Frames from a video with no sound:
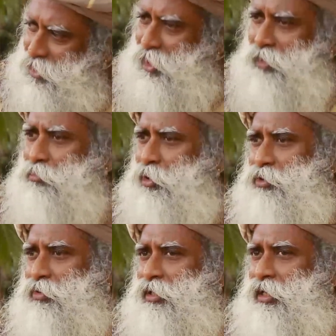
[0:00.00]
the
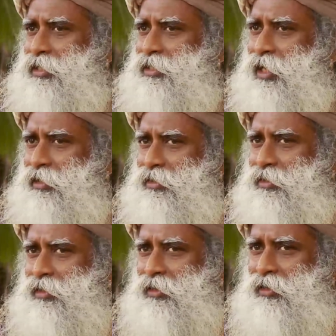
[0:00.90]
atmosphere that is set.
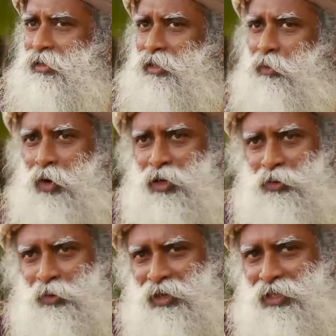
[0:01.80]
The one
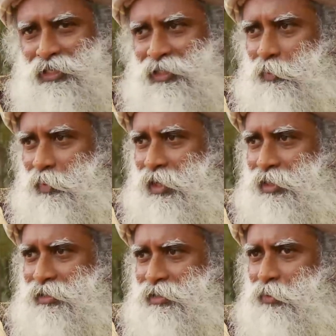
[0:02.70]
who cleans the
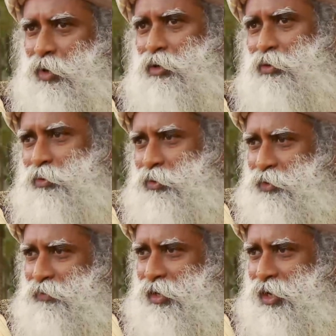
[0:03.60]
place, one who cooks
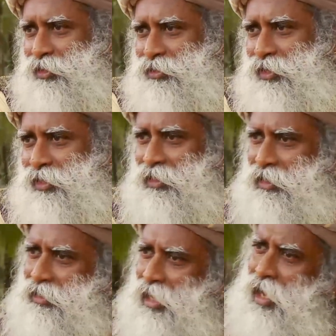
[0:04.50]
for us,
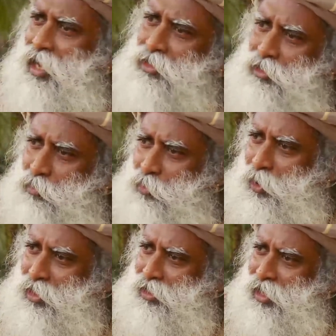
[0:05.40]
is as
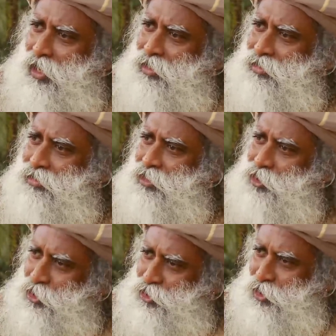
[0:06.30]
important as the
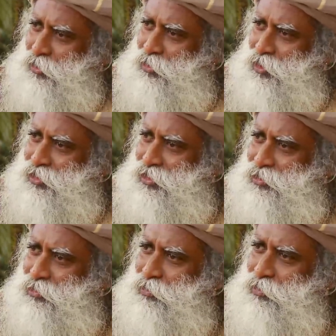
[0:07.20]
teacher who
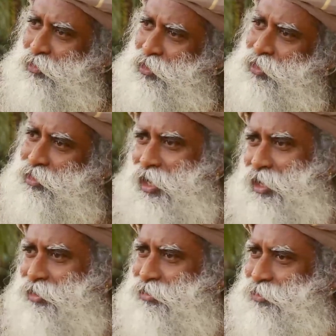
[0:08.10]
teaches you
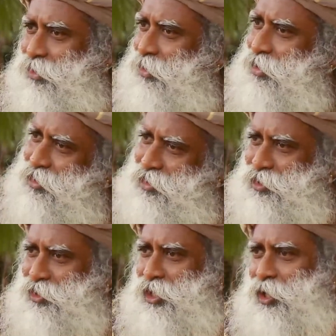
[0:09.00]
science or
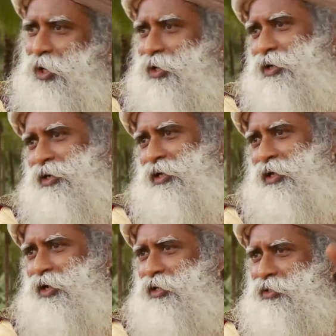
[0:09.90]
literature or
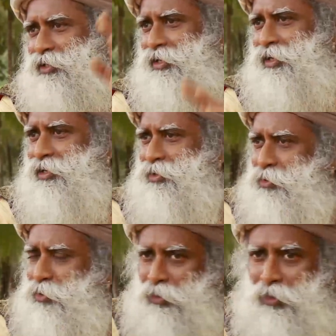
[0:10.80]
runs the
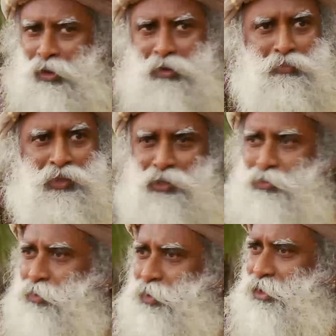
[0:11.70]
school, or me
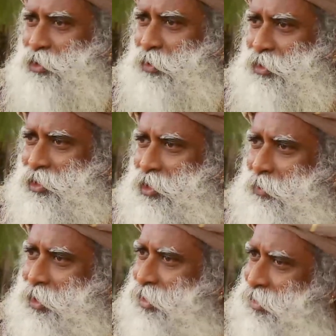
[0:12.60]
who visits once in a
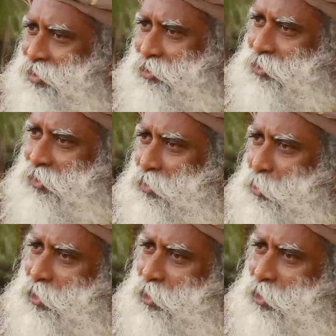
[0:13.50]
way to give them a